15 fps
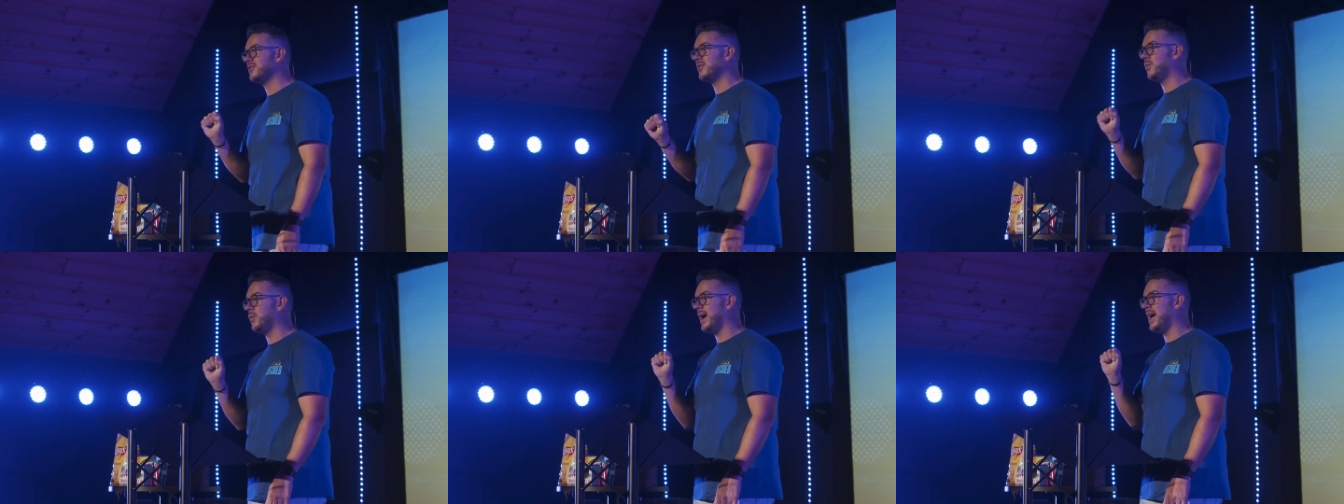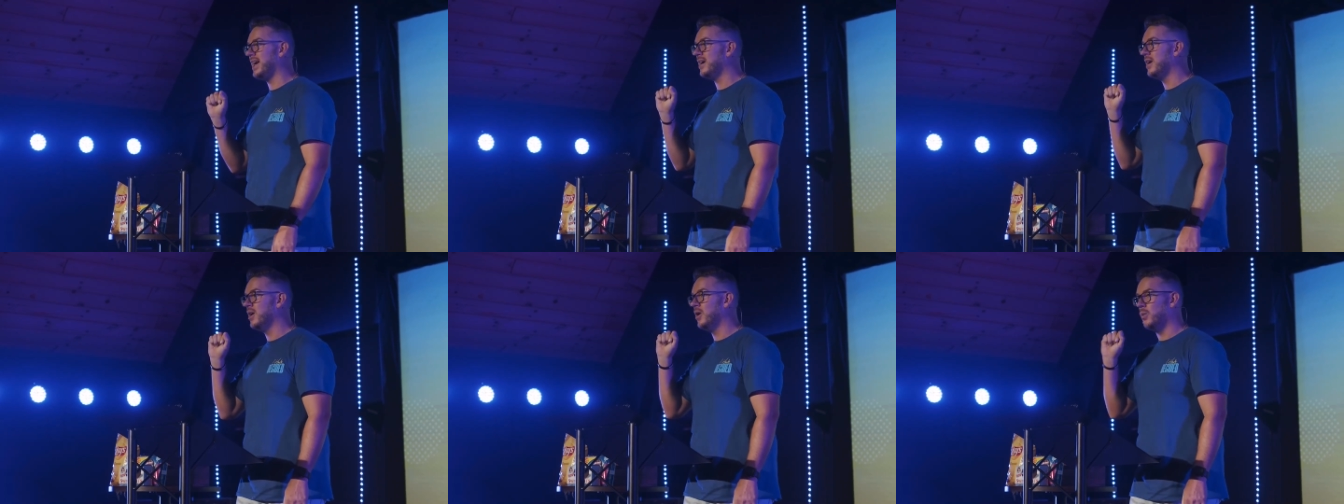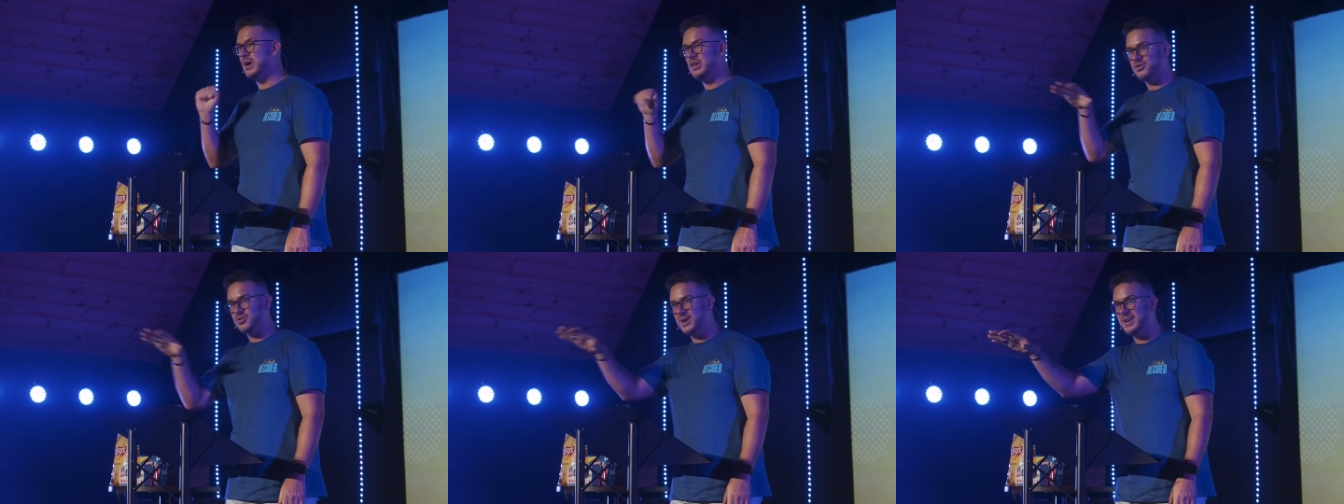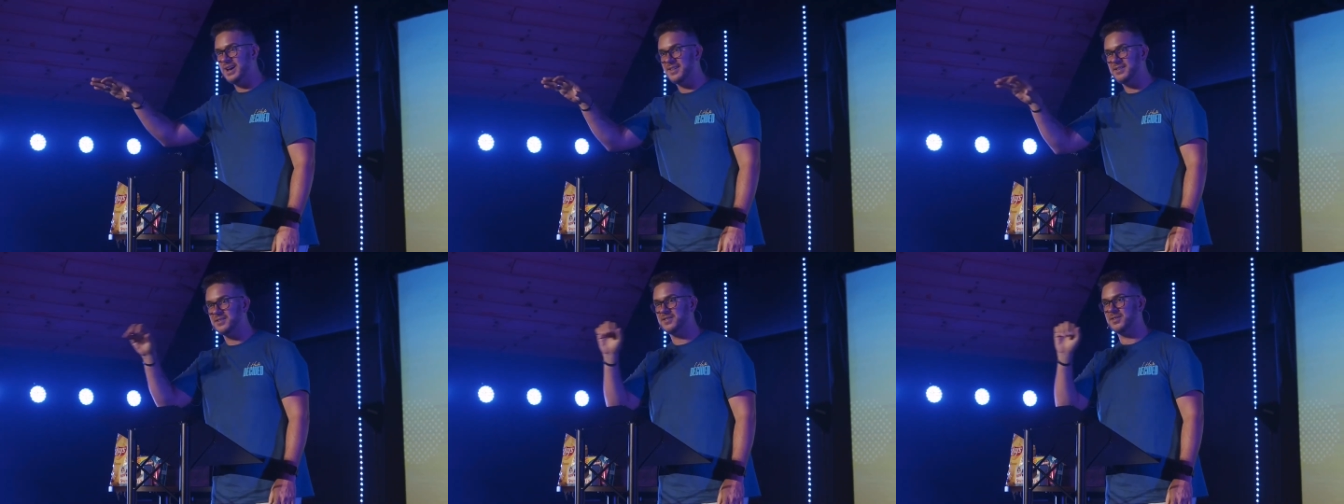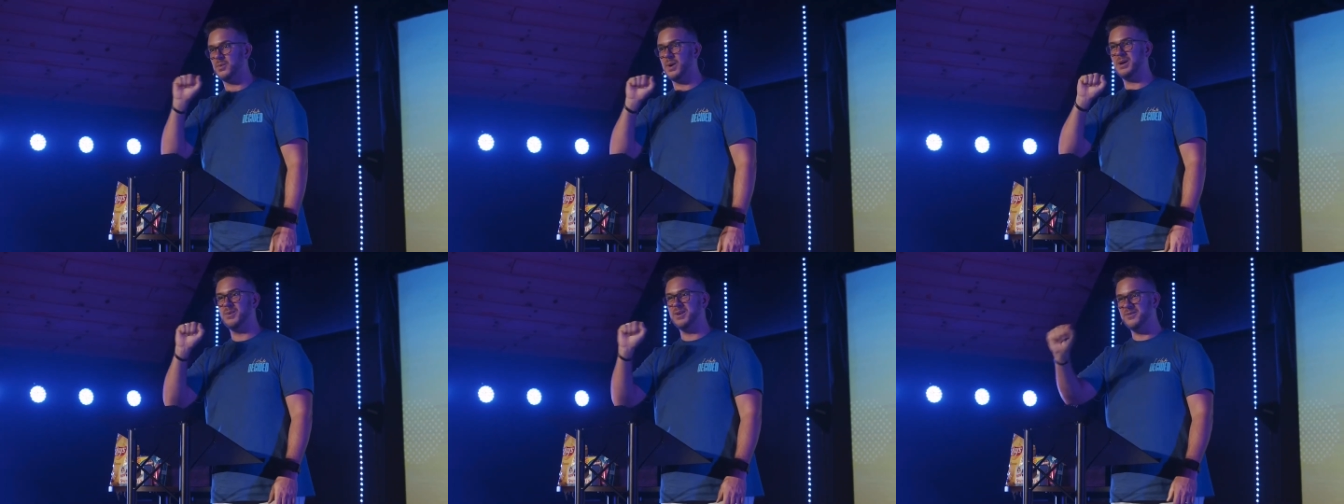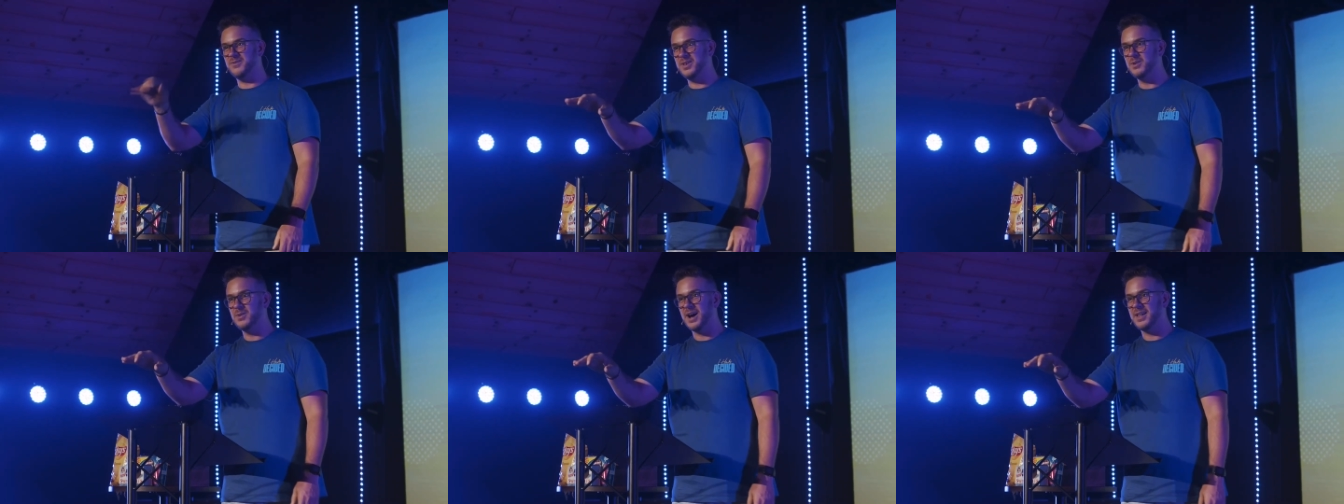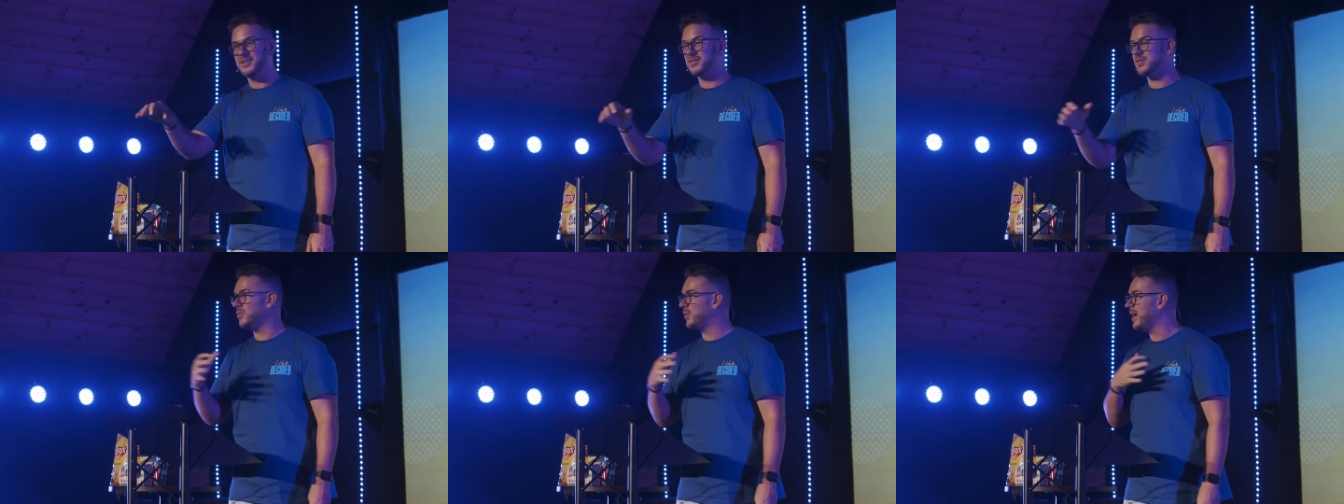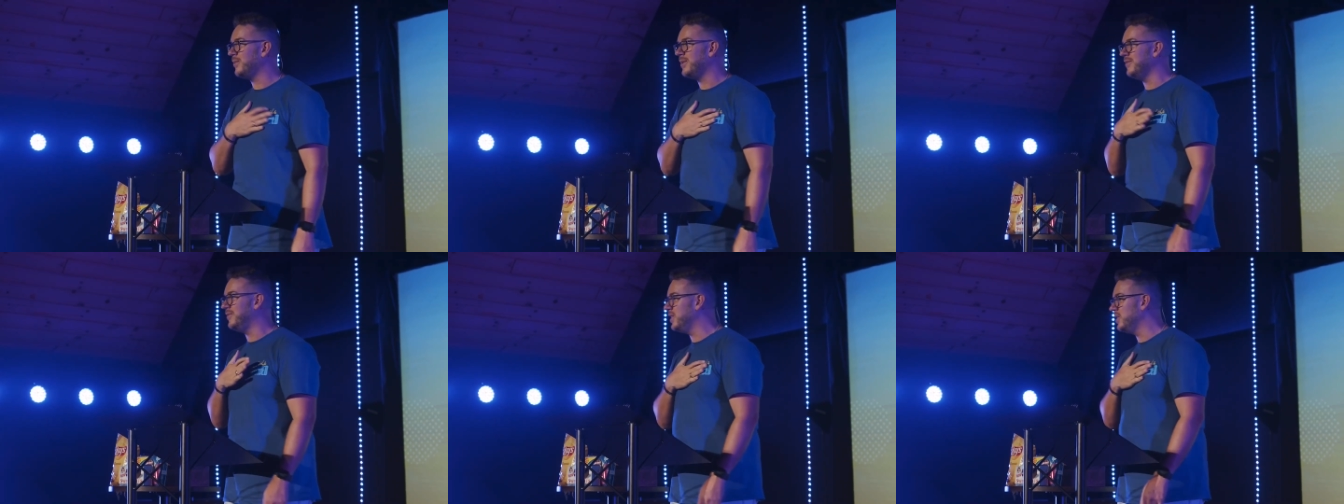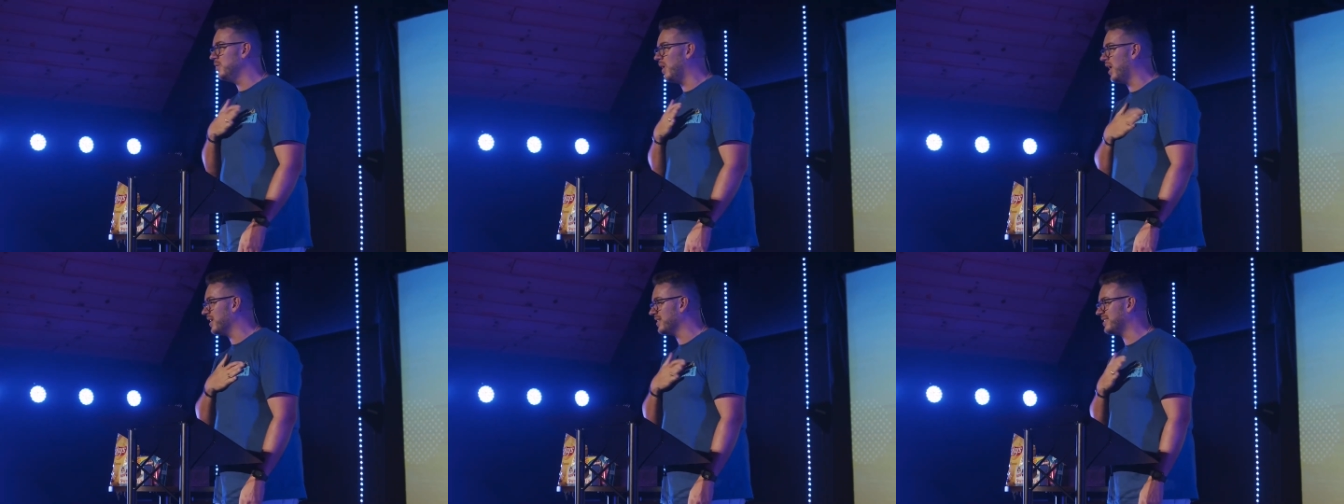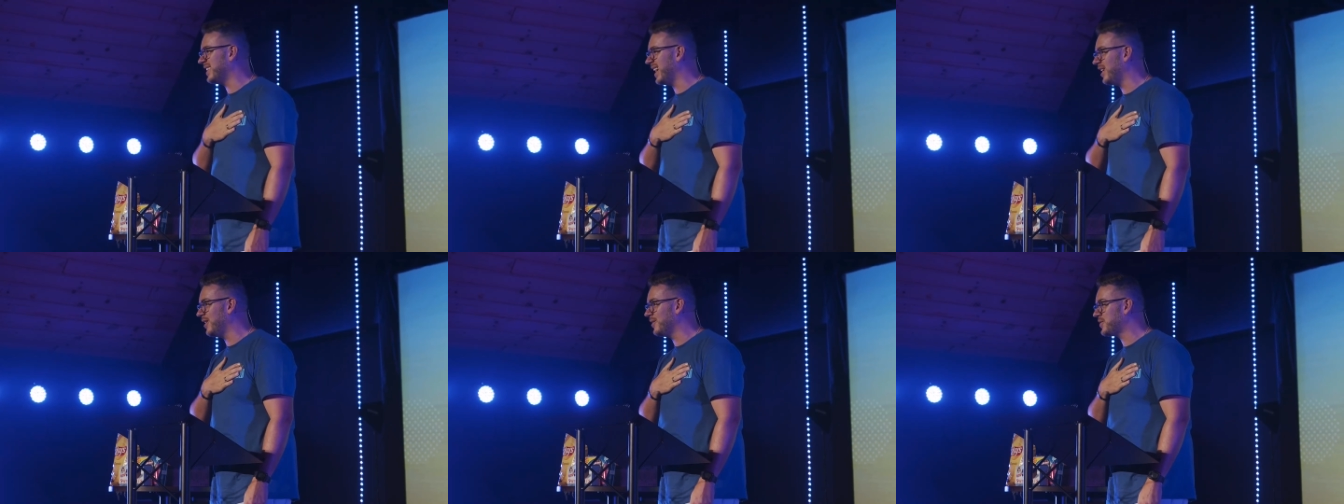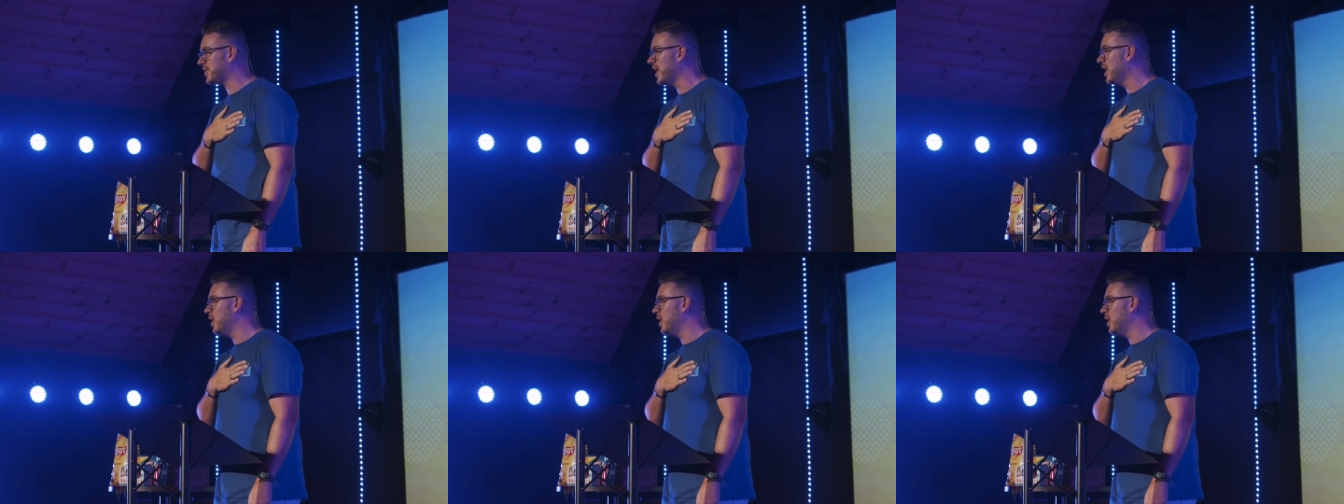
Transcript: the way we treat others, the way we view others, the way we view ourselves.